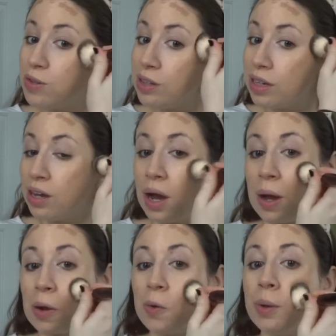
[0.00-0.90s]
using
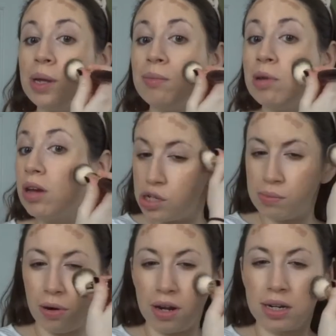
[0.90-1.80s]
uh, cream
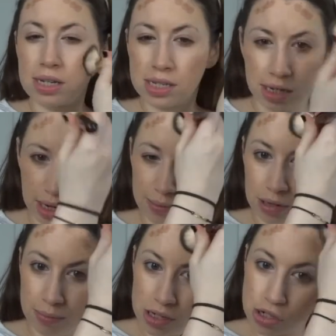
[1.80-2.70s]
cheap products today, I'm
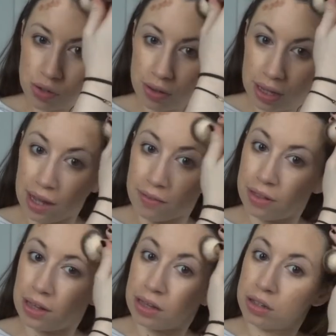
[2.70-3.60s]
gonna make sure that
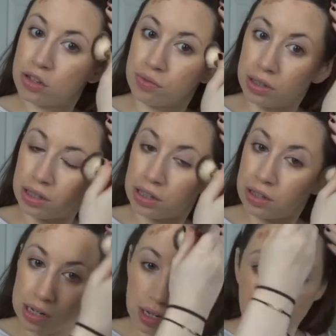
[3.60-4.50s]
everything looks really
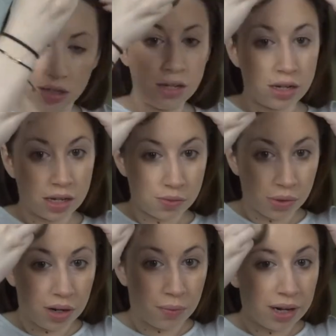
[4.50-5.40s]
good because we're
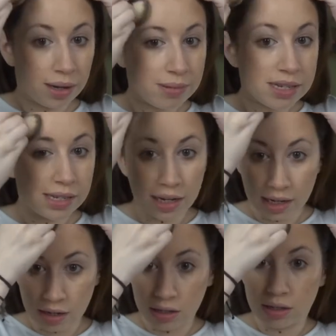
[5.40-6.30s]
gonna wind up setting
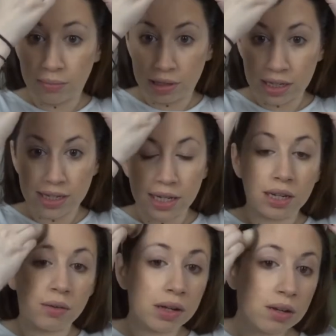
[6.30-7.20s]
it all in place
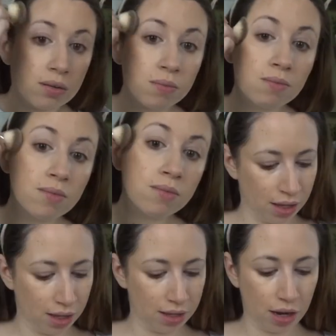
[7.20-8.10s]
anyway.
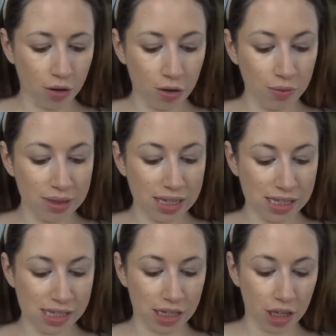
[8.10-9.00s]
Now I'll go in with the
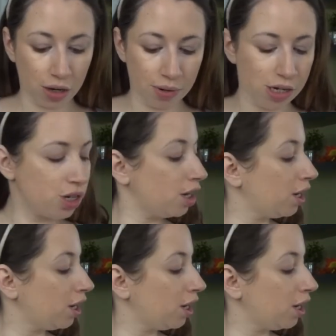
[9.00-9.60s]
concealer, which